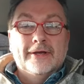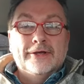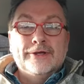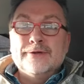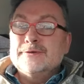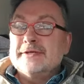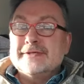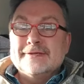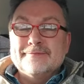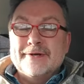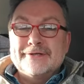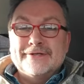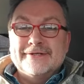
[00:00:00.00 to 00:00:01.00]
use this as
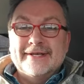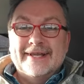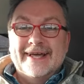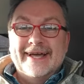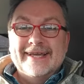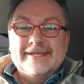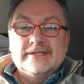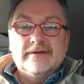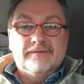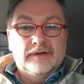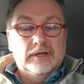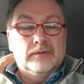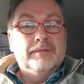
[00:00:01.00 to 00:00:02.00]
much as you like to
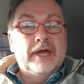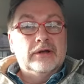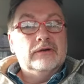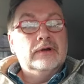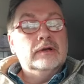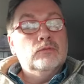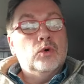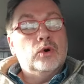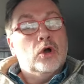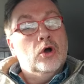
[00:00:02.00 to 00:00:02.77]
feel better and more